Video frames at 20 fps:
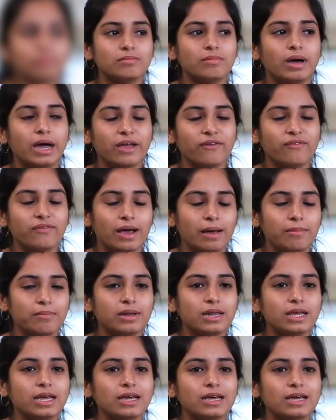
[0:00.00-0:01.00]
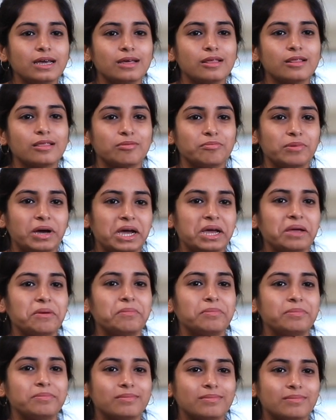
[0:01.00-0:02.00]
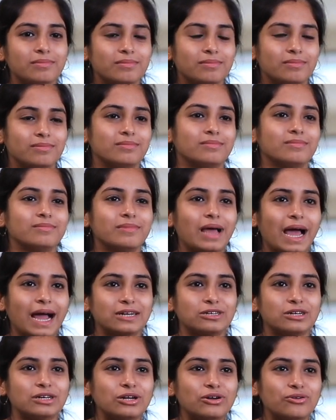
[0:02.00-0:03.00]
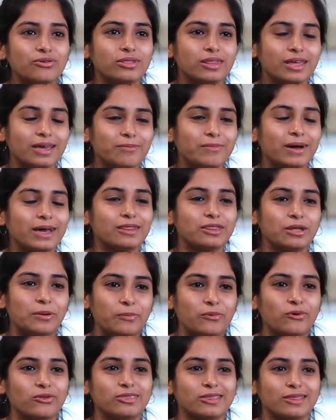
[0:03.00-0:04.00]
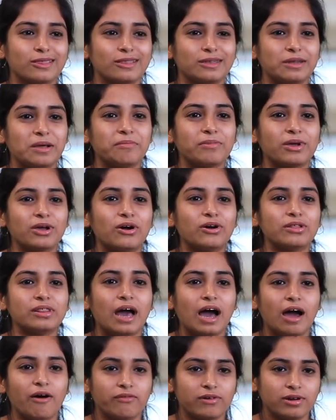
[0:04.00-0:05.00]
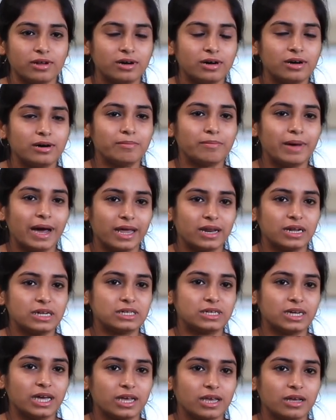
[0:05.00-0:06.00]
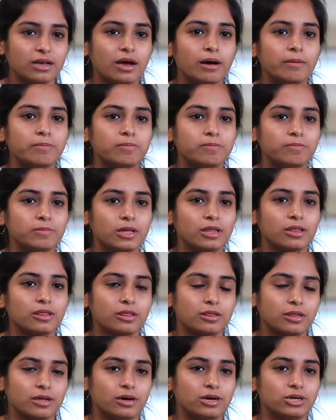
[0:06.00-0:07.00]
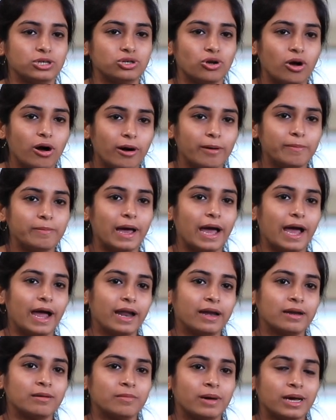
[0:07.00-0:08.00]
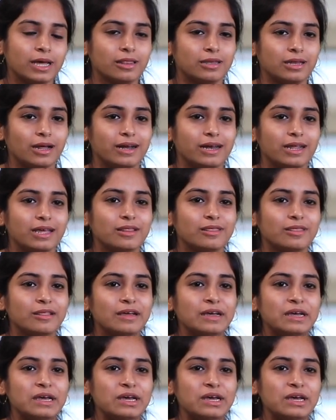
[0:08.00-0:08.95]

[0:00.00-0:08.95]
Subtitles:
my family is my, actually to say, my support system, because after marriage, taking up this job and my studies,